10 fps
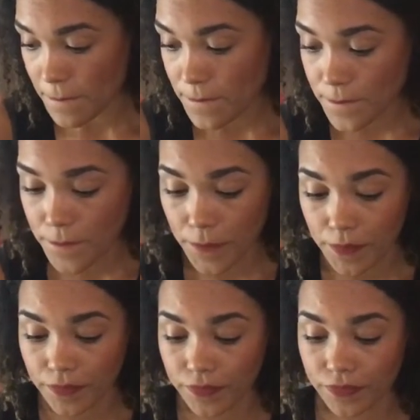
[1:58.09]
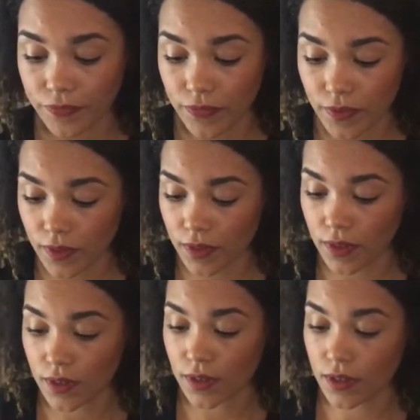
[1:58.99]

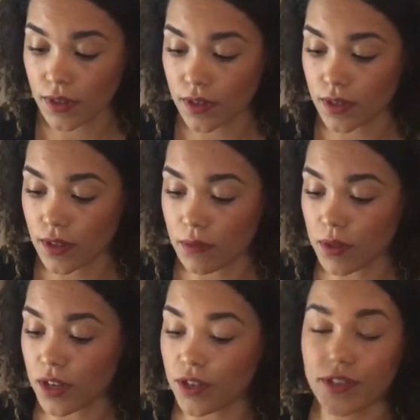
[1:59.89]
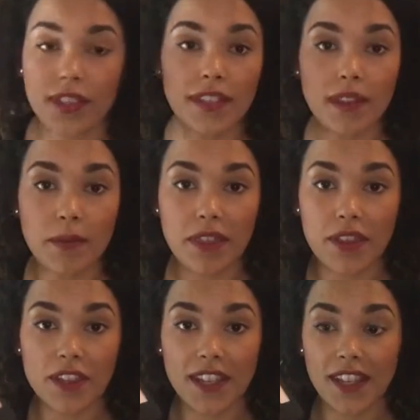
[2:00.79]
I'm going to use this number
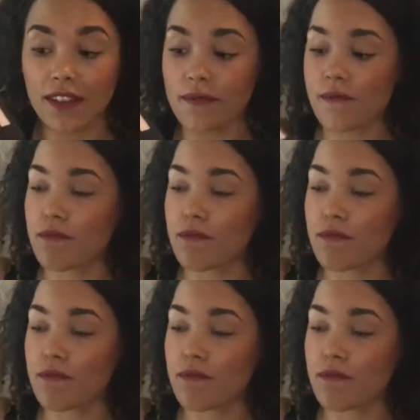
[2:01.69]
13